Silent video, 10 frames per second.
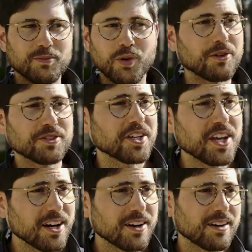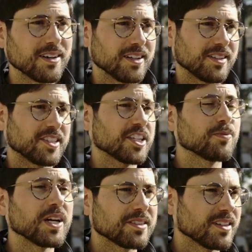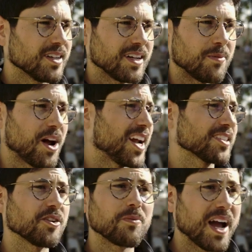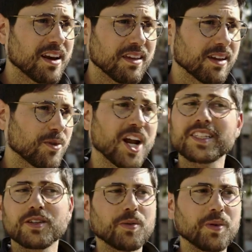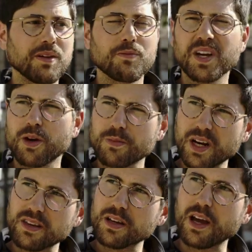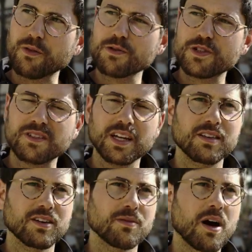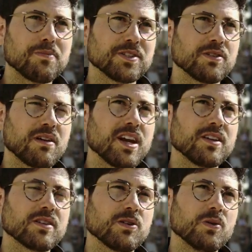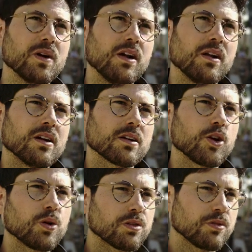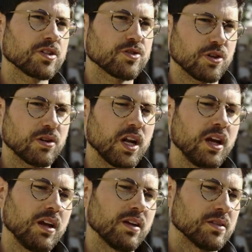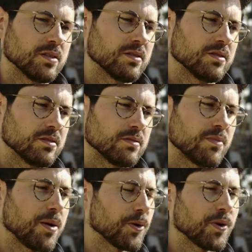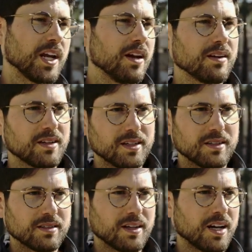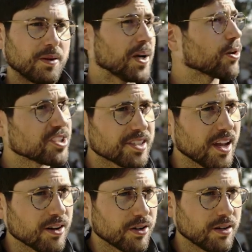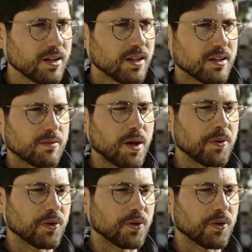whether it's a year, 6 months. I'm not asking you to buy anything. I'm not asking you to believe in Bitcoin, but I think everyone should take their opportunity to go through this journey, maybe read the Bitcoin Standard, maybe